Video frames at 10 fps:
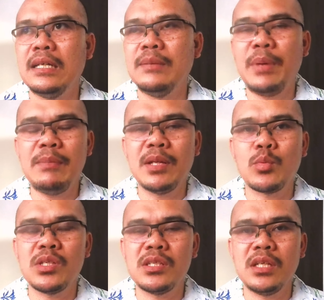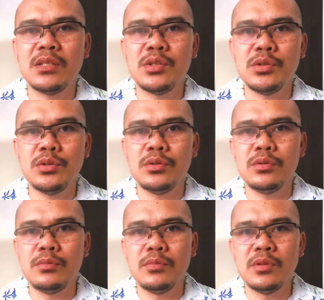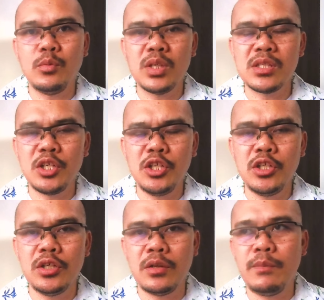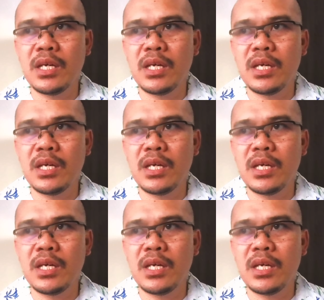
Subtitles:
the payment was sent to Western Union